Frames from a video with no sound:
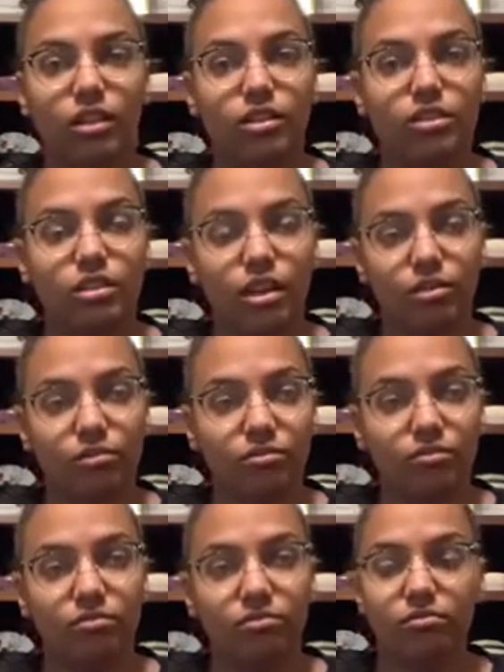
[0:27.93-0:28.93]
So
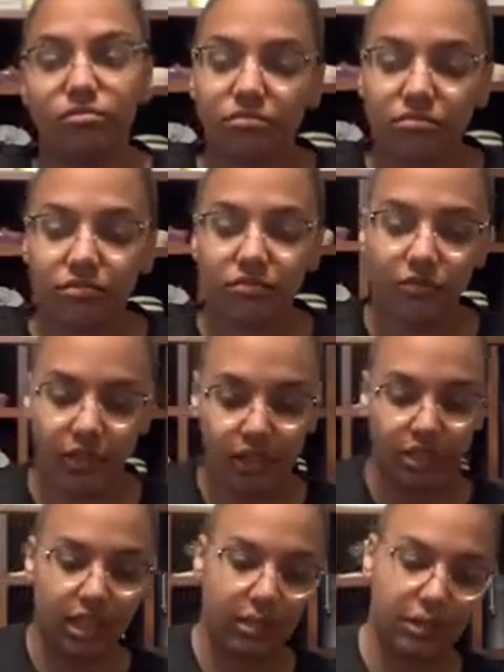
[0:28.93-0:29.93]

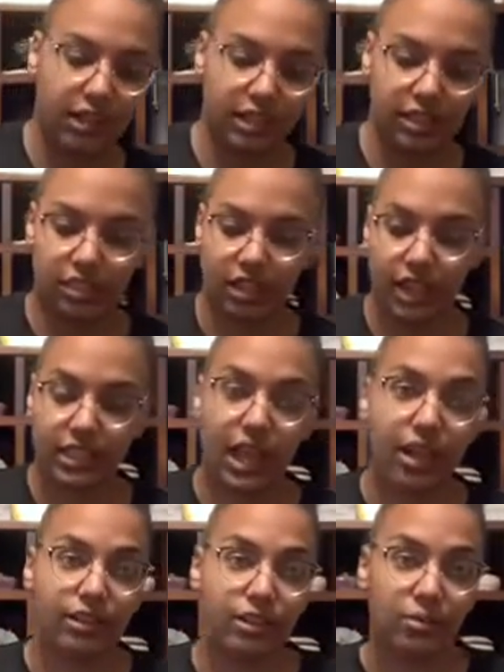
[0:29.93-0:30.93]
first, I'm going to teach you guys how
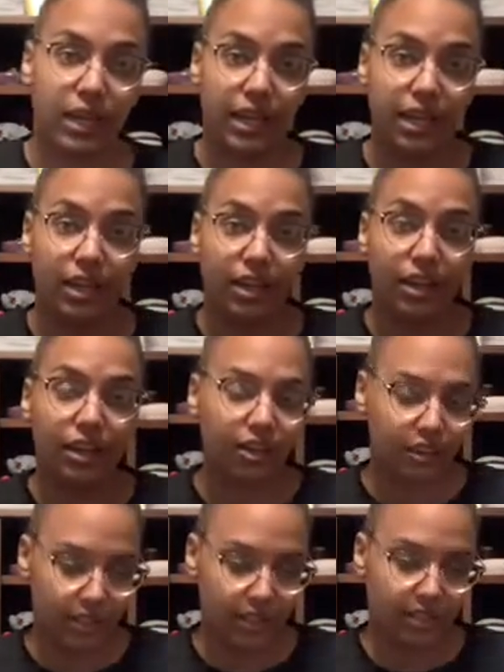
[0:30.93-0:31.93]
to make
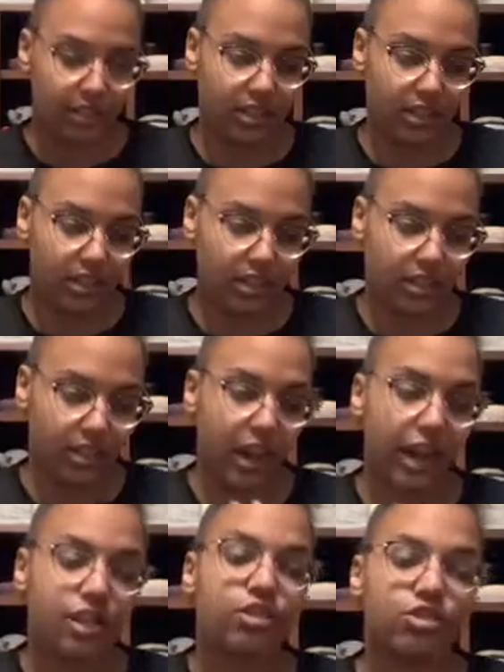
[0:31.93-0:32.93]
cookies, or how
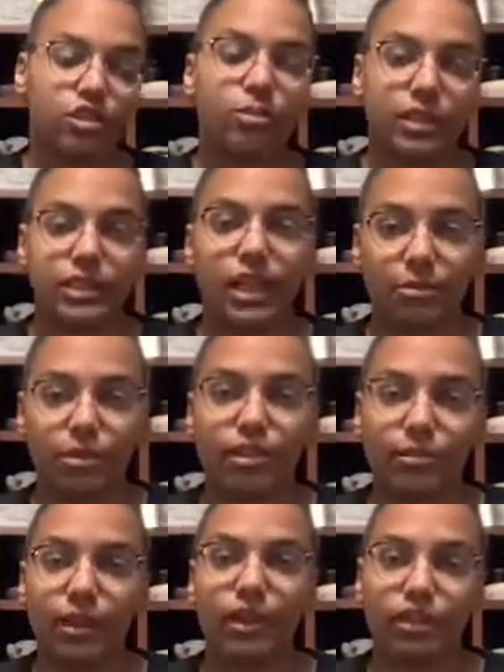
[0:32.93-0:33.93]
to use your Bisque stamps to
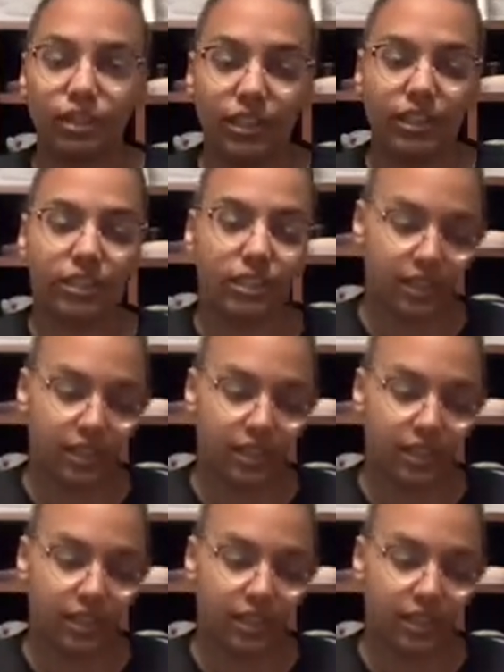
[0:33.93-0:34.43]
make cookies.